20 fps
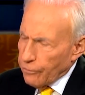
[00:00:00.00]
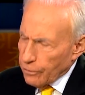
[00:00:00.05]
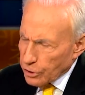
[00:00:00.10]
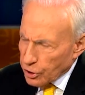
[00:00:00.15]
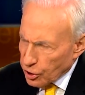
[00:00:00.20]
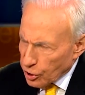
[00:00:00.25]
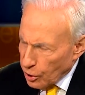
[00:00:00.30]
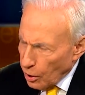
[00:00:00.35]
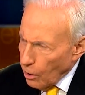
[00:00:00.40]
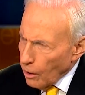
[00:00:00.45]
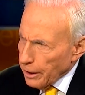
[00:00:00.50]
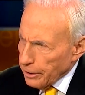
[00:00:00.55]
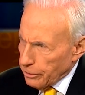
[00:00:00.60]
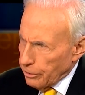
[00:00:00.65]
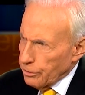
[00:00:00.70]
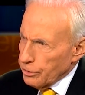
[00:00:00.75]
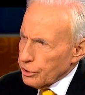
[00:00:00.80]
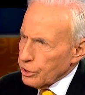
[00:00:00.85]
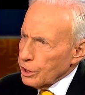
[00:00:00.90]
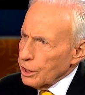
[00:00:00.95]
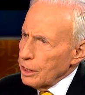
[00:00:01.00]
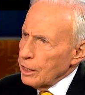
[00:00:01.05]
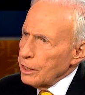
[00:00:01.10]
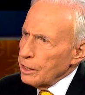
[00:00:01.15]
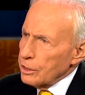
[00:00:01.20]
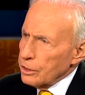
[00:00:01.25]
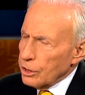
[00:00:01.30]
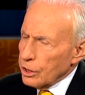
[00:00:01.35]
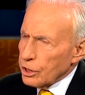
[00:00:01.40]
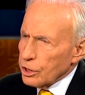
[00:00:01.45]
For starters,
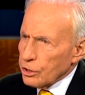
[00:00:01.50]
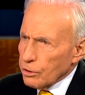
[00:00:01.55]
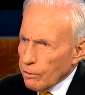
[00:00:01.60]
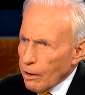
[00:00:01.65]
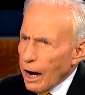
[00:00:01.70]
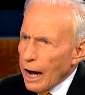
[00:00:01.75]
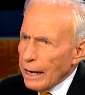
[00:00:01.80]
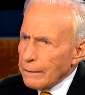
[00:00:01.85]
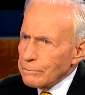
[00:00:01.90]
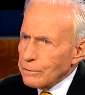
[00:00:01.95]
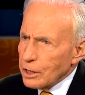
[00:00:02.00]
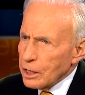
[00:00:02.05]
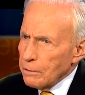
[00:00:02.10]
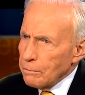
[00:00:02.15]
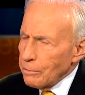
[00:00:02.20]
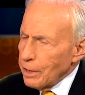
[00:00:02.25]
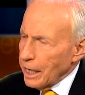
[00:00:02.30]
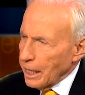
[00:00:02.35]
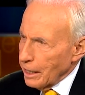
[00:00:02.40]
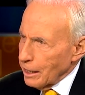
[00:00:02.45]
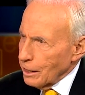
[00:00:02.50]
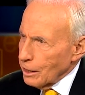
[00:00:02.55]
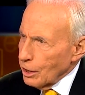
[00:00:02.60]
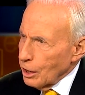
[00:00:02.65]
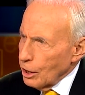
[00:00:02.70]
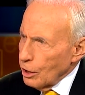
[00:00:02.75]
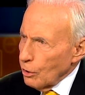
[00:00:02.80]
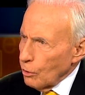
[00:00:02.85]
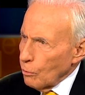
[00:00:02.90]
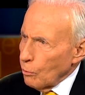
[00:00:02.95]
describe to
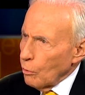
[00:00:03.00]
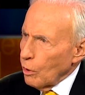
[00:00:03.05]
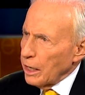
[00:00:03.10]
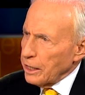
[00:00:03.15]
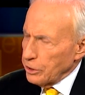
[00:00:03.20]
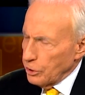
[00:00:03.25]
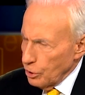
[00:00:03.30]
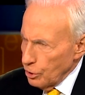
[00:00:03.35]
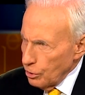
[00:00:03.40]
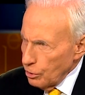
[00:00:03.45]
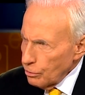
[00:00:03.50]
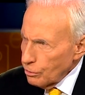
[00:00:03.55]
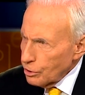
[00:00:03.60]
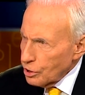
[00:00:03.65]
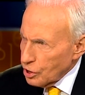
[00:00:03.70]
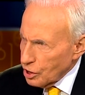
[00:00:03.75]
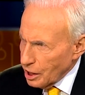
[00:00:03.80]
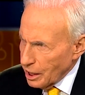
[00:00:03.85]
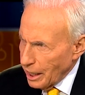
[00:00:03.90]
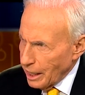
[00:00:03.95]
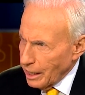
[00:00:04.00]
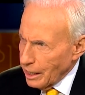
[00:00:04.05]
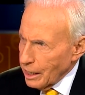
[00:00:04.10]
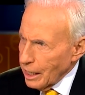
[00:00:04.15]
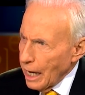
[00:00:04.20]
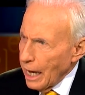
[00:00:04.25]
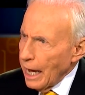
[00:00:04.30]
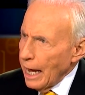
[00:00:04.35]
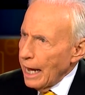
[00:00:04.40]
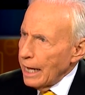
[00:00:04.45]
me what you
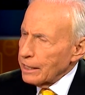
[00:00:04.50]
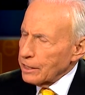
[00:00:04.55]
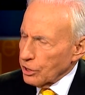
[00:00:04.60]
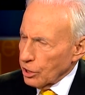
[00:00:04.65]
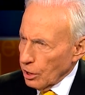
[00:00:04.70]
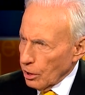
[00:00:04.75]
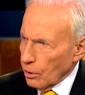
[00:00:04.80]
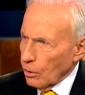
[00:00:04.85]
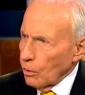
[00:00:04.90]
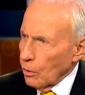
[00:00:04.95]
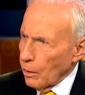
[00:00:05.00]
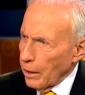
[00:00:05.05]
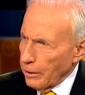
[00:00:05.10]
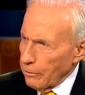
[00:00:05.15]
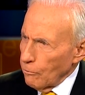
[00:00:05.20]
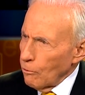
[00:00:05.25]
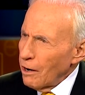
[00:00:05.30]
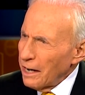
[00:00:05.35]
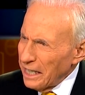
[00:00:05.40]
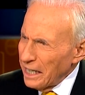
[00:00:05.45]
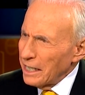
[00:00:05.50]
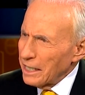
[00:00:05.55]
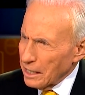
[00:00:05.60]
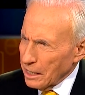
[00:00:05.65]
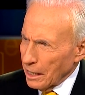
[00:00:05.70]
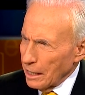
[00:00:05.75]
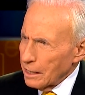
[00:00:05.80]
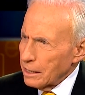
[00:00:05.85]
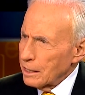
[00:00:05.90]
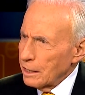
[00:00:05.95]
see as the glory. What
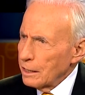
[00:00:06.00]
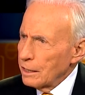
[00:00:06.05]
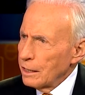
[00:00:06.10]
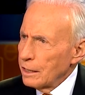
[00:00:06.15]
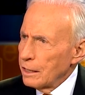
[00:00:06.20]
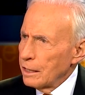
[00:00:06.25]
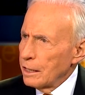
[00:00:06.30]
is it?